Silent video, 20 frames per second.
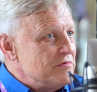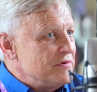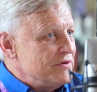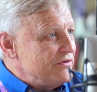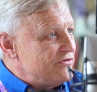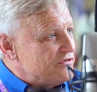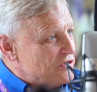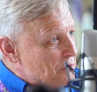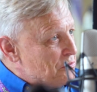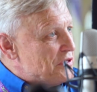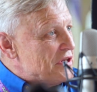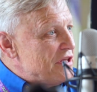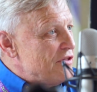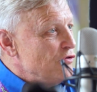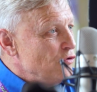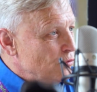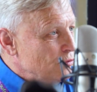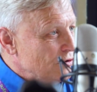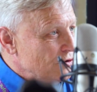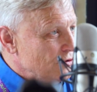something in
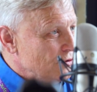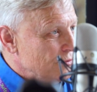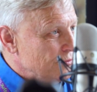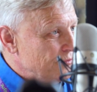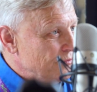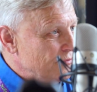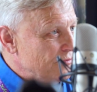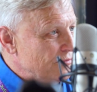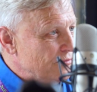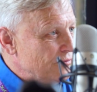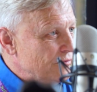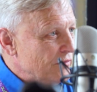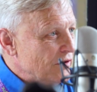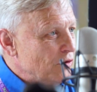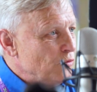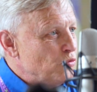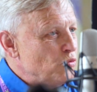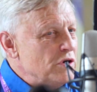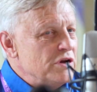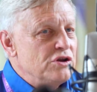the room
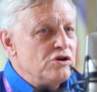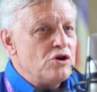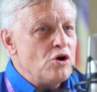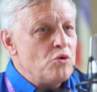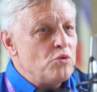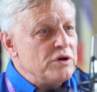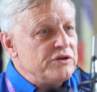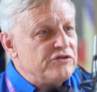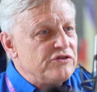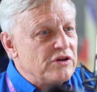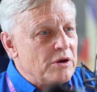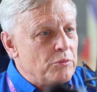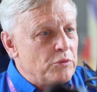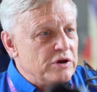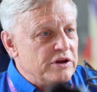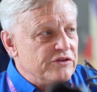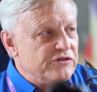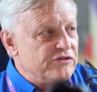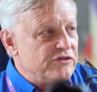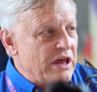where when
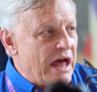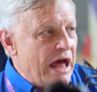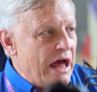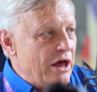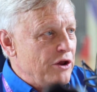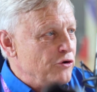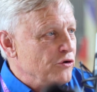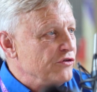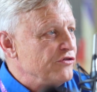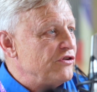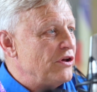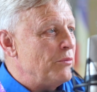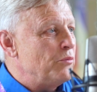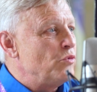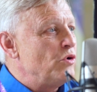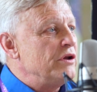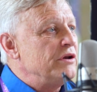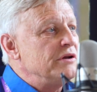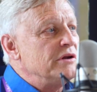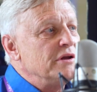someone is sad or
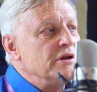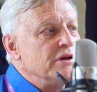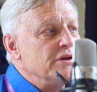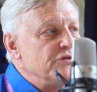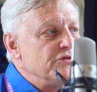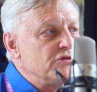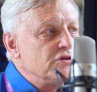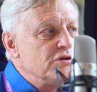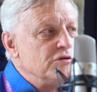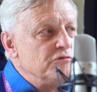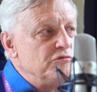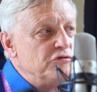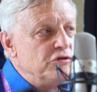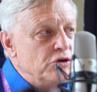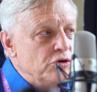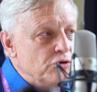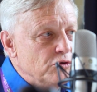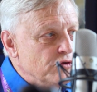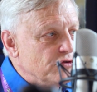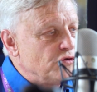someone is
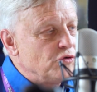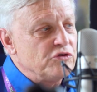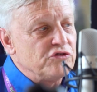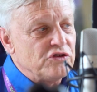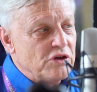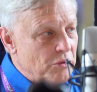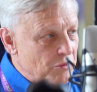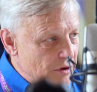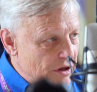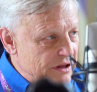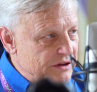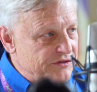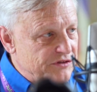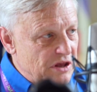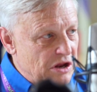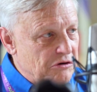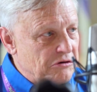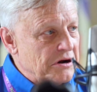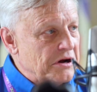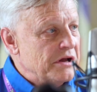confused or et
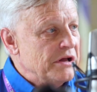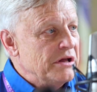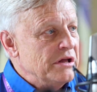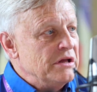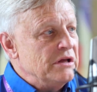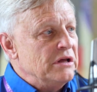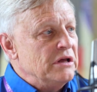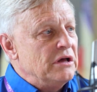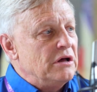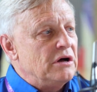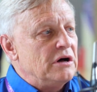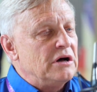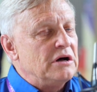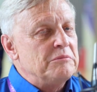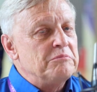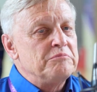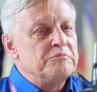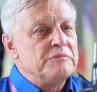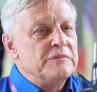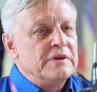cetera.
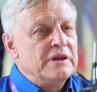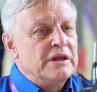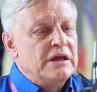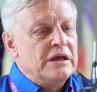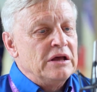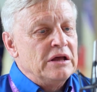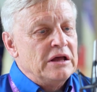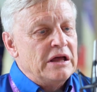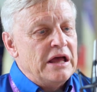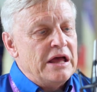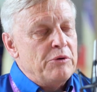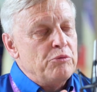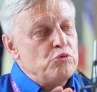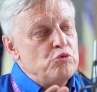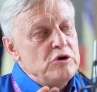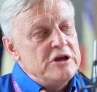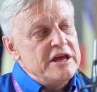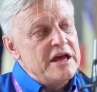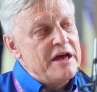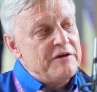And
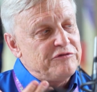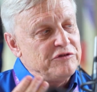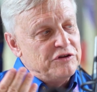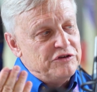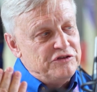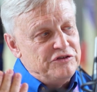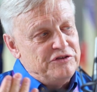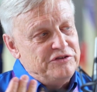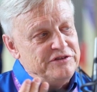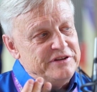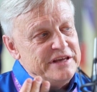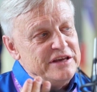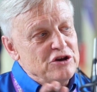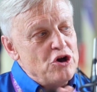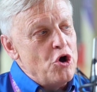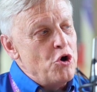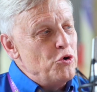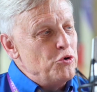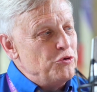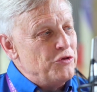we have to
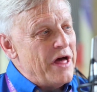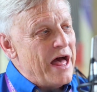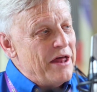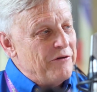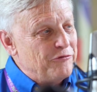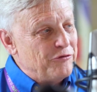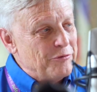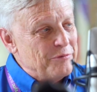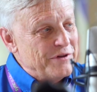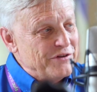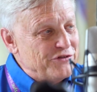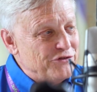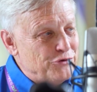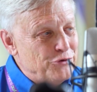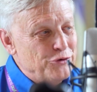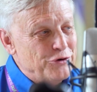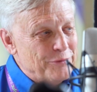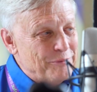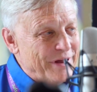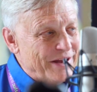decode that from this
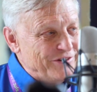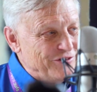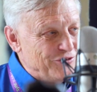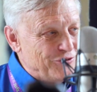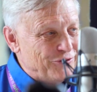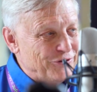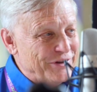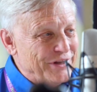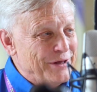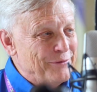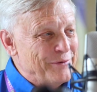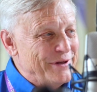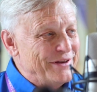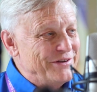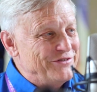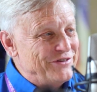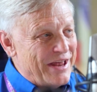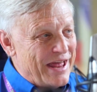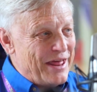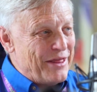two-dimensional
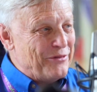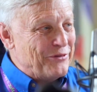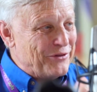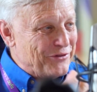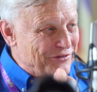image and the